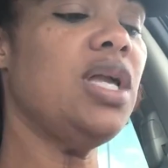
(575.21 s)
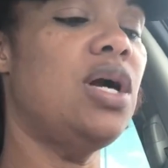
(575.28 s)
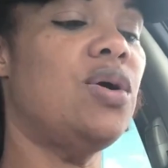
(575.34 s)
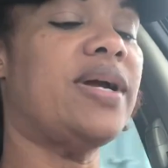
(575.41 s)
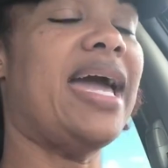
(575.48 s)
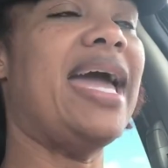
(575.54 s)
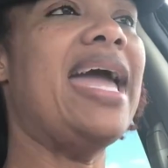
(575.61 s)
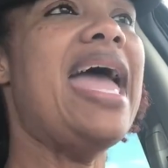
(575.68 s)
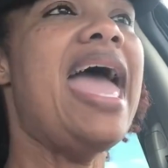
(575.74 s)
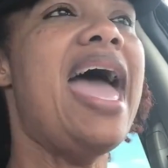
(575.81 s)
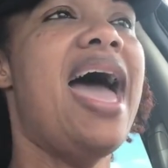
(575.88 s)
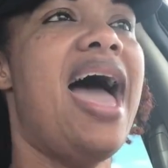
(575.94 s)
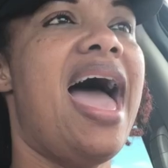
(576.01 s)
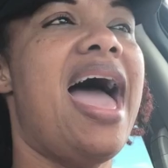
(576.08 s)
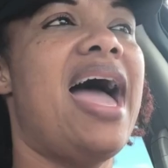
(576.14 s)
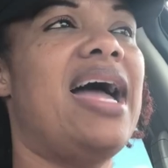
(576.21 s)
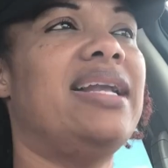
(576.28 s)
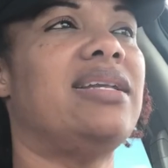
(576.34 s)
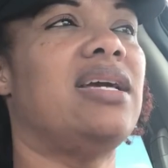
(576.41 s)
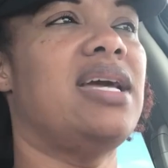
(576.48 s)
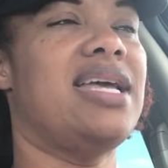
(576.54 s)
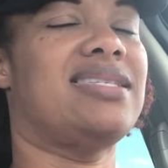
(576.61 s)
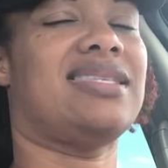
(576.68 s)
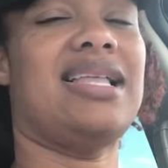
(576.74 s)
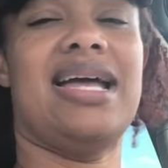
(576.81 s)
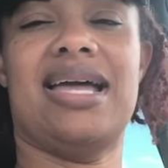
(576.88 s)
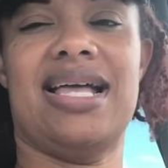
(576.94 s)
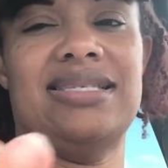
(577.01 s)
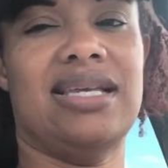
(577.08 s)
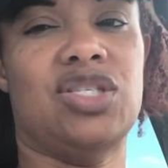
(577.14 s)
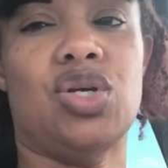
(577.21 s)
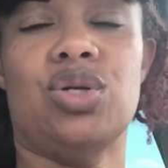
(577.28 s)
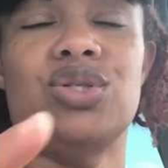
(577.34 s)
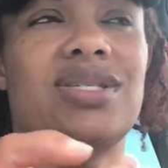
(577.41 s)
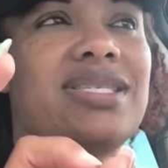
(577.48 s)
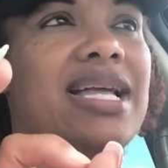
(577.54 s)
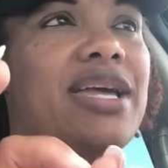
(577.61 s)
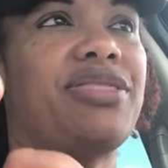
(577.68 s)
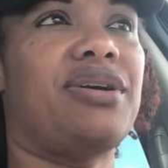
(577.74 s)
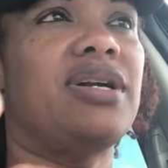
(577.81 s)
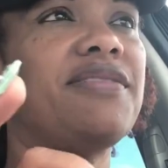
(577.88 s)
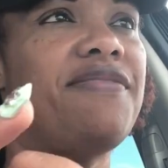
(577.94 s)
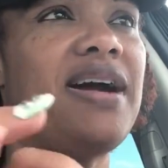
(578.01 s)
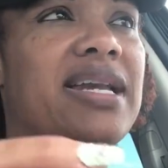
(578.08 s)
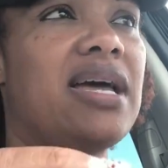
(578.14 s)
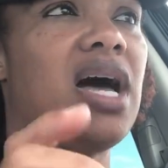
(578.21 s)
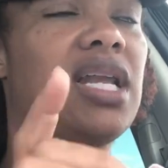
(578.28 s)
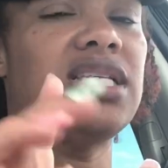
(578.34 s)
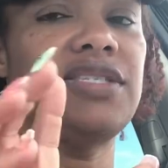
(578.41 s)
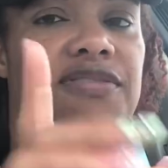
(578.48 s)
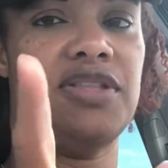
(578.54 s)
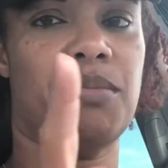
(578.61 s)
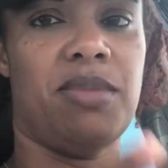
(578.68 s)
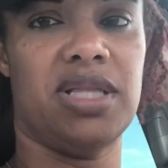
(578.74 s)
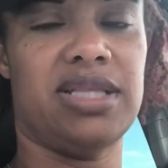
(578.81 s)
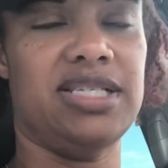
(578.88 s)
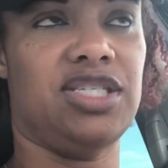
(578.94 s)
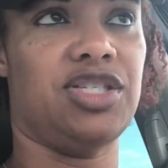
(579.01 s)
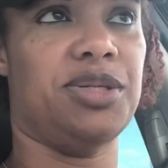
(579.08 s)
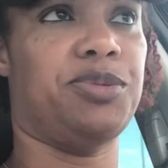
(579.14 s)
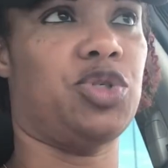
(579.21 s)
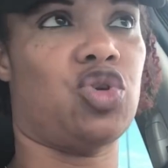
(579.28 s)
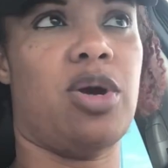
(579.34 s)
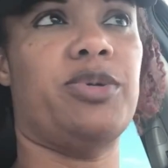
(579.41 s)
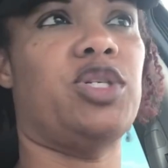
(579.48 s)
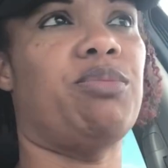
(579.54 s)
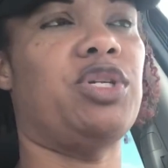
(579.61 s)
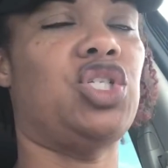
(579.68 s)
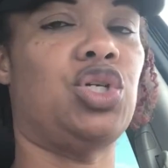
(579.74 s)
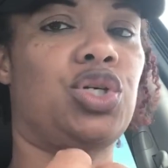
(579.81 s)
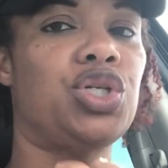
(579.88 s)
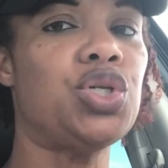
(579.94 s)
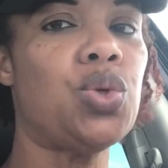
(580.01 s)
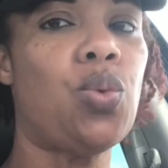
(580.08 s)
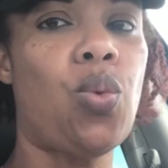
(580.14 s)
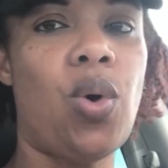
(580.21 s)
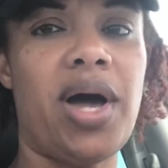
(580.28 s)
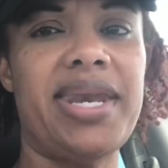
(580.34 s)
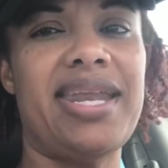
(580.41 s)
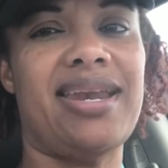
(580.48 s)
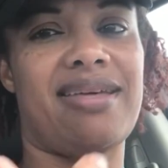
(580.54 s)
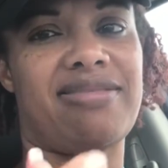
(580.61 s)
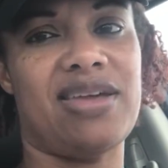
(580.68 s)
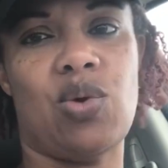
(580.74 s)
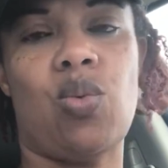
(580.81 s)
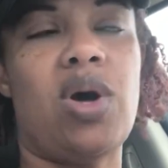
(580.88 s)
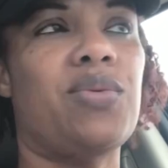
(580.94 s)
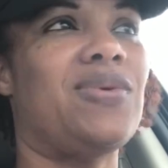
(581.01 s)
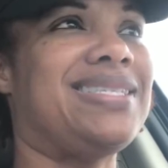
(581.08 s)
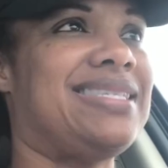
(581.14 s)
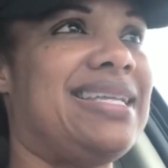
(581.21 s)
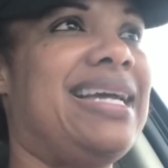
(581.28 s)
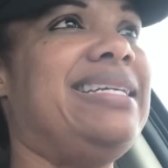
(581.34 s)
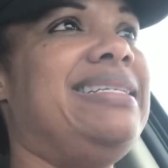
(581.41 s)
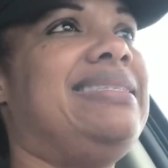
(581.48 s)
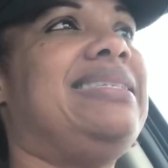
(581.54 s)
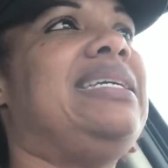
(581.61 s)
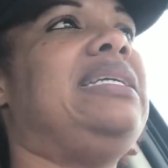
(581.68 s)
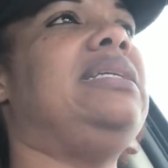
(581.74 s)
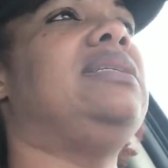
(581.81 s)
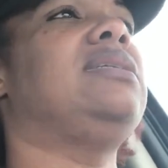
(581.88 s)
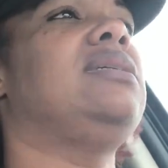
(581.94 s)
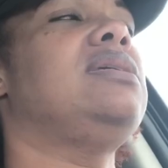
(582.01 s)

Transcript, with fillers: Okay, and it's like, as I told you, it's like $35 for the monthly subscription, but you could do one, and I think one was 19